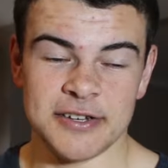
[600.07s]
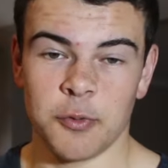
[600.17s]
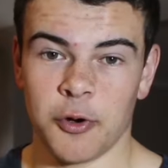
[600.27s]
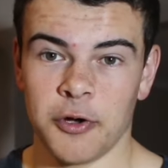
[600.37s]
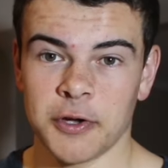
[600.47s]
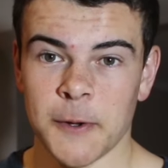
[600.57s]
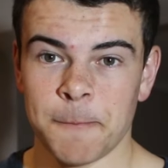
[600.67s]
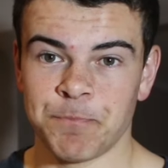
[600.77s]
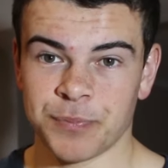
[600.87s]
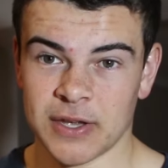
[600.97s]
did work
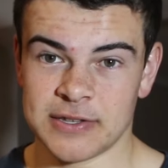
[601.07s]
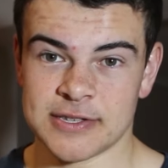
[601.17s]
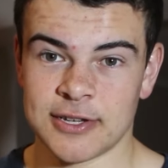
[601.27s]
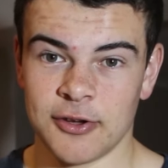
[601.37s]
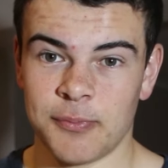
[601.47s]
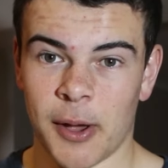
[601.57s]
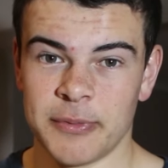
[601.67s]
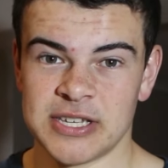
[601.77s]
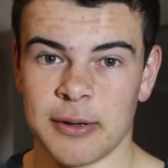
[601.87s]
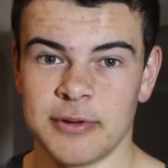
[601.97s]
and slowed my
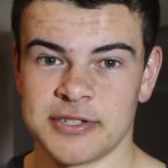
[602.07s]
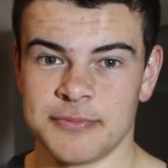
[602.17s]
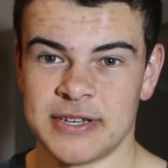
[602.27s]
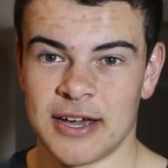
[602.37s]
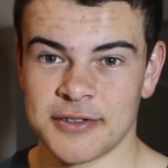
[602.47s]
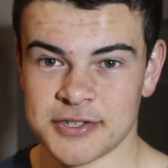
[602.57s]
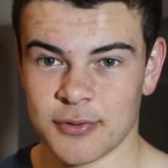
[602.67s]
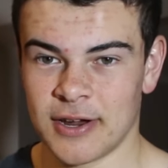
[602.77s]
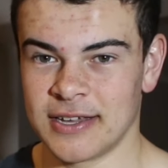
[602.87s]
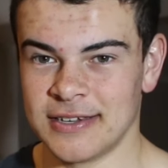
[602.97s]
metabolism down,
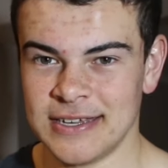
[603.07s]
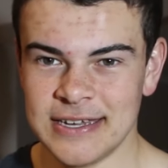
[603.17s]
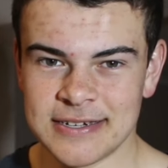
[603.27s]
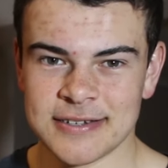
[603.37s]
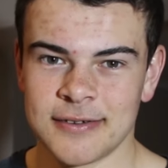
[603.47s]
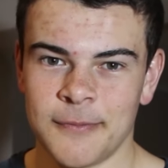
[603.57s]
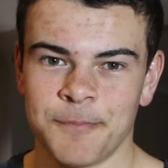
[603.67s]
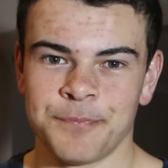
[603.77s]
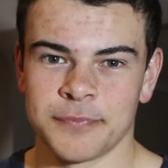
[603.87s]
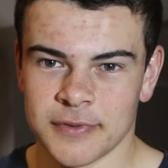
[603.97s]
so I can eat
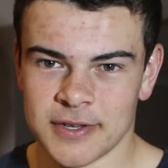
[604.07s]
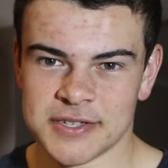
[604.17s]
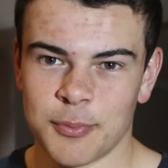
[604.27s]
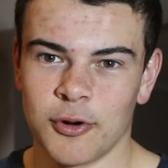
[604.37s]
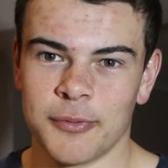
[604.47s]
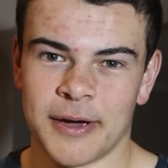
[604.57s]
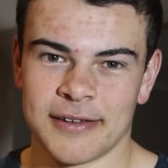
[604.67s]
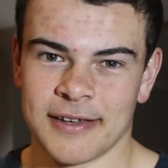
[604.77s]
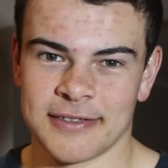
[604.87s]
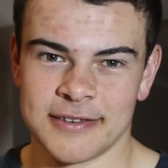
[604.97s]
a small
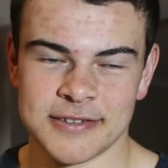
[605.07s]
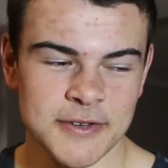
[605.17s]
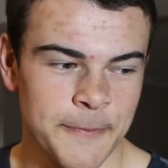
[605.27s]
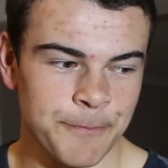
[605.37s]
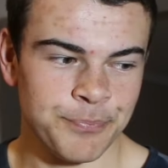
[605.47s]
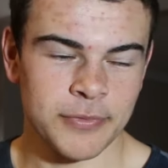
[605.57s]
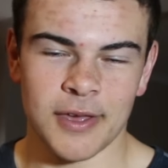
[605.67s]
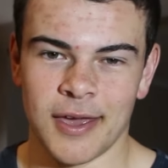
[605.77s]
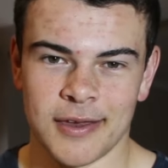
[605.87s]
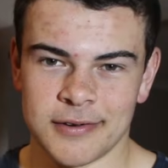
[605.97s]
amount like this
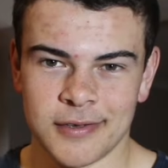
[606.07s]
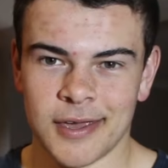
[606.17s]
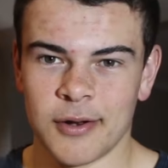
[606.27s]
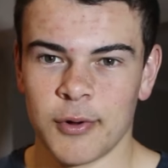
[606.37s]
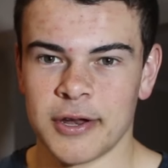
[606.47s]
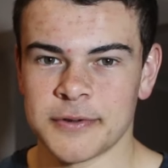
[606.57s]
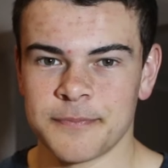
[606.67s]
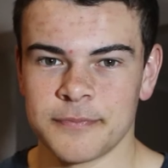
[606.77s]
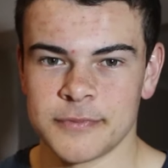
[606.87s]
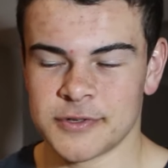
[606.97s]
and gain weight.
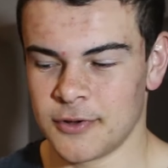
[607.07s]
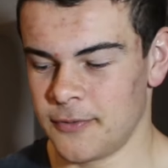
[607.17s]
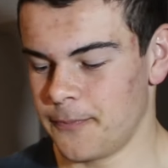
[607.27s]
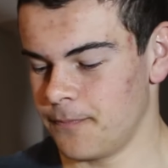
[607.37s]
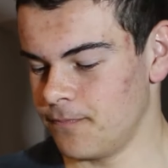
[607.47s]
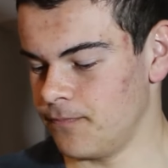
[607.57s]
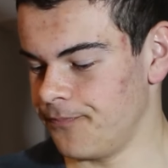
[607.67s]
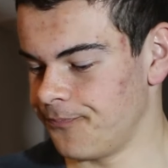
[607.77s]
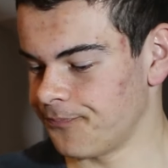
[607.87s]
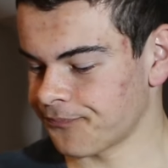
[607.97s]
So
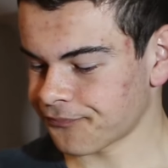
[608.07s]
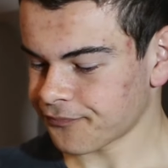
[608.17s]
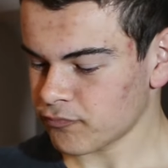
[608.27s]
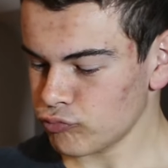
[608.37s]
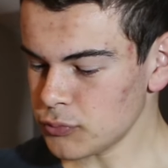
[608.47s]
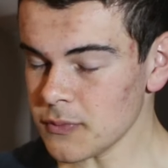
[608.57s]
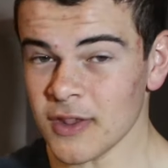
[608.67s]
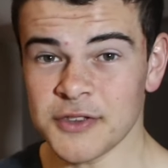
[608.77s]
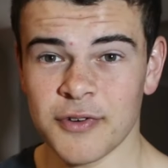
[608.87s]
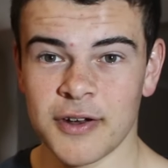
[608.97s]

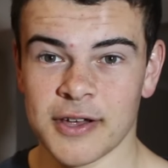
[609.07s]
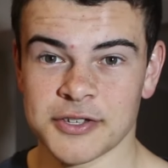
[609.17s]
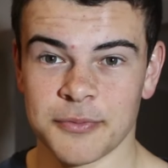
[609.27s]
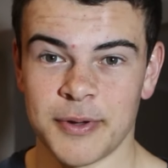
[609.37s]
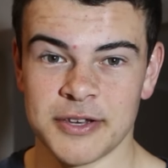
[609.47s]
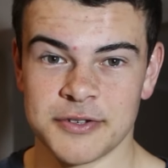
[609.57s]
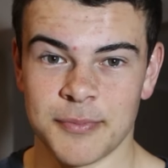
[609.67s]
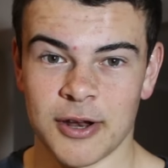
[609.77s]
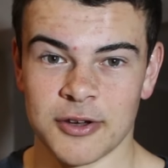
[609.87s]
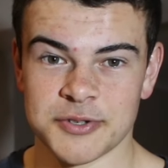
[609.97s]
It's very nice compared to
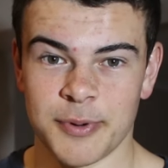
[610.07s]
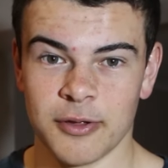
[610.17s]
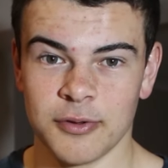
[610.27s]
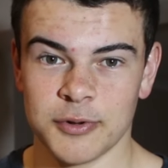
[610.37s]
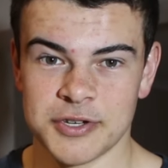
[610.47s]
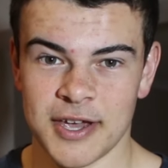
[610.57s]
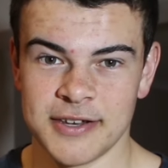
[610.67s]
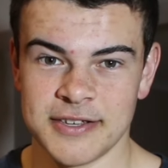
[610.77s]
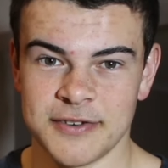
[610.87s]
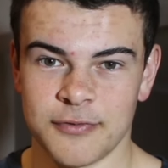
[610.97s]
my last bulk, which I had
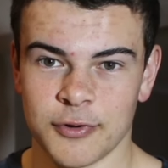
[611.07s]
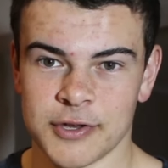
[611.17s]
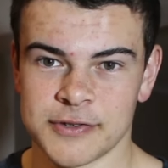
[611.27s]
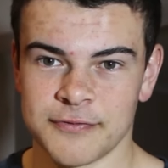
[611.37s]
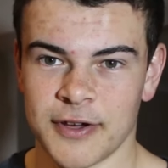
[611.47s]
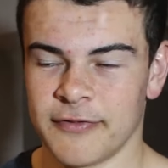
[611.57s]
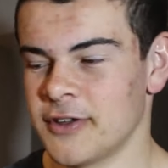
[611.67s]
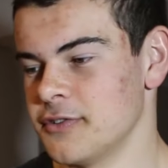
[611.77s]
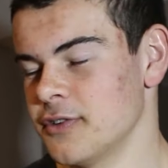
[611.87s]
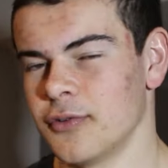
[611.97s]
to eat
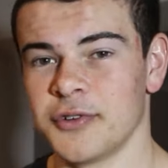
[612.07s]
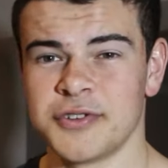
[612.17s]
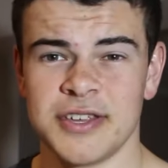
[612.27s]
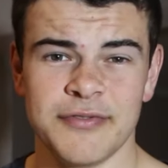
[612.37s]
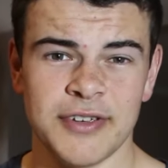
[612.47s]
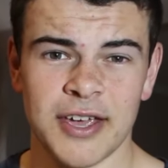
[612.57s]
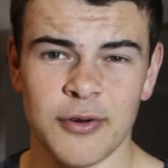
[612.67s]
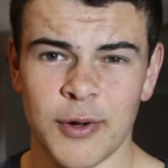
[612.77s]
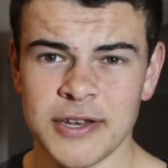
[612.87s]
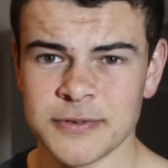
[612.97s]
4,500 in order to even
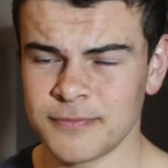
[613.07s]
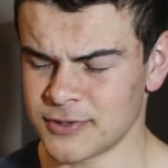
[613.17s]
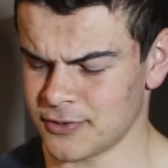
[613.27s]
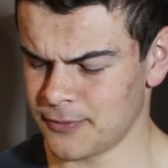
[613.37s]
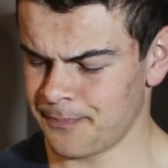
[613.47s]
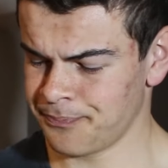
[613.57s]
gain weight, so